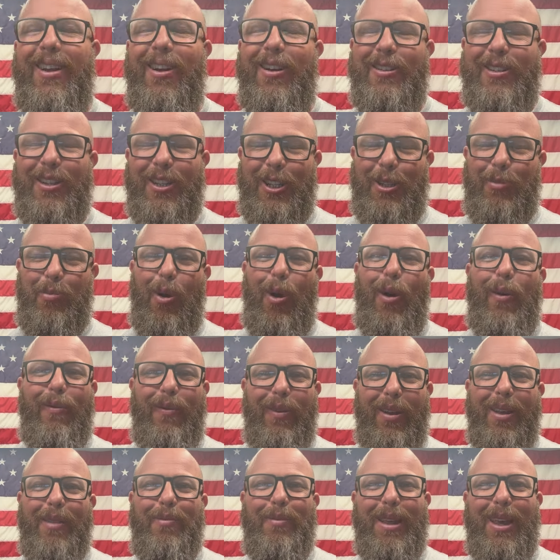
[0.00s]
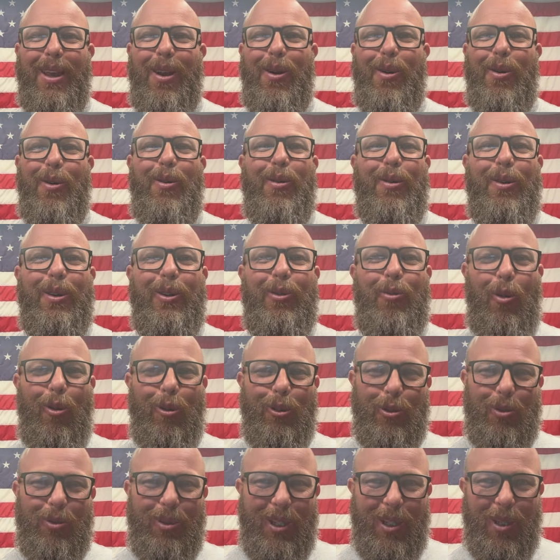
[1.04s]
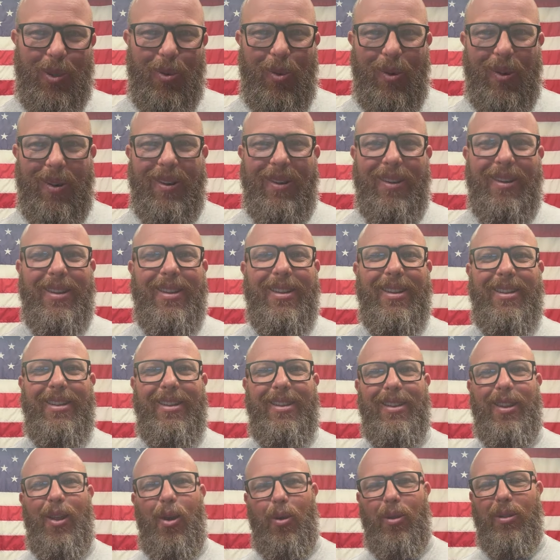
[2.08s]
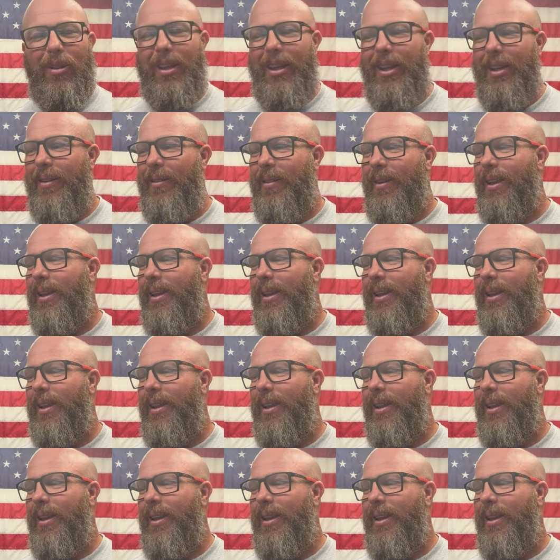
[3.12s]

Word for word: There's a small family owned grocery store locally,